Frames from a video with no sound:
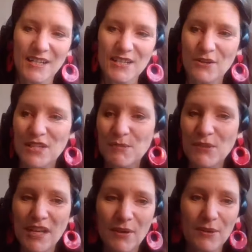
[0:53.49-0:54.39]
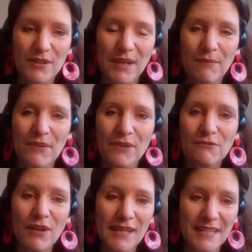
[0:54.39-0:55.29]
So this morning I woke up and
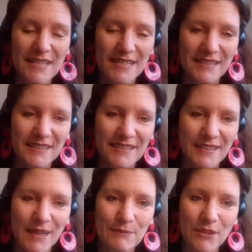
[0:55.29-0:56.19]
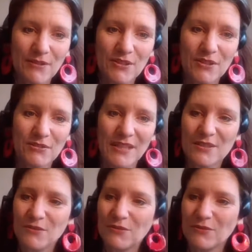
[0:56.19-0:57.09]
thought, right, I'm going to do a
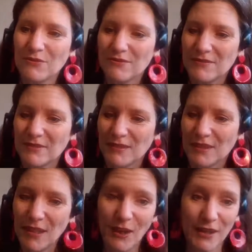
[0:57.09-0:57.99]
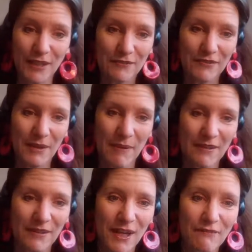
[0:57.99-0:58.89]
little live
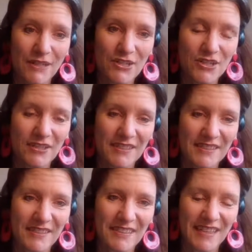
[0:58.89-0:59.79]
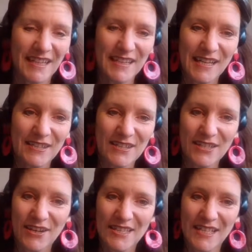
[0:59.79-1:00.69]
about courage, and then
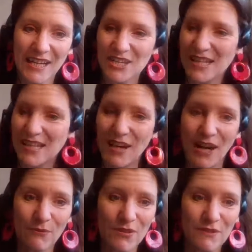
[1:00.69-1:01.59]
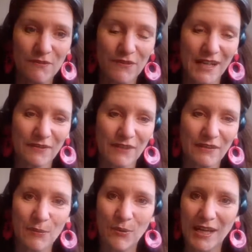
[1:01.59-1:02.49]
decided actually that I wasn't feeling
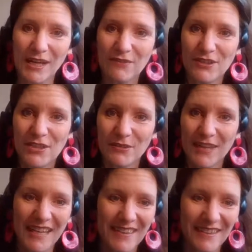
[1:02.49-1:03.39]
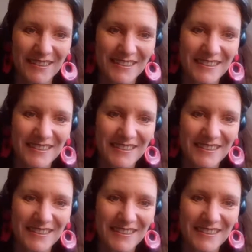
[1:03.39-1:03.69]
very brave to do it either.